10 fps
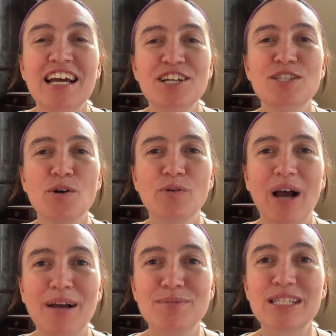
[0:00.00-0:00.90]
So
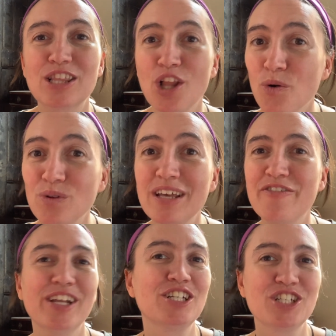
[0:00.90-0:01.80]
I'm slowly
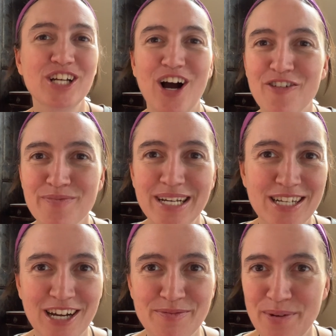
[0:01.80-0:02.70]
finishing off my
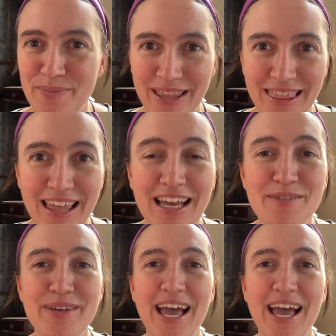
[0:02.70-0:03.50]
time in Bethlehem,